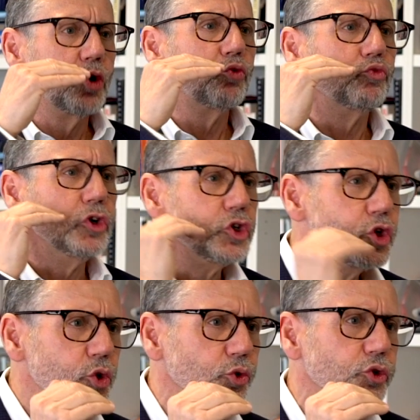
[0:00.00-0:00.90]

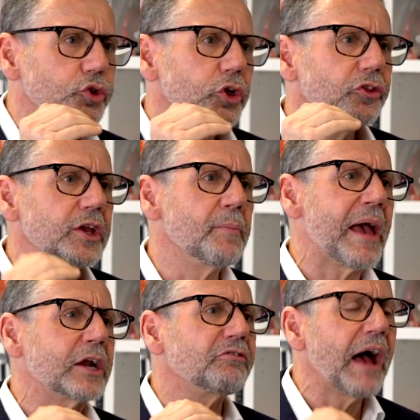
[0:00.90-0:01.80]
reduce the
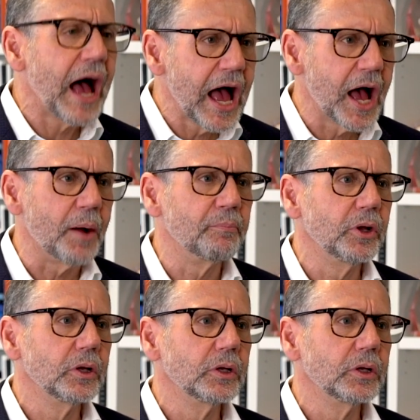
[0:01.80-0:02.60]
amount of harm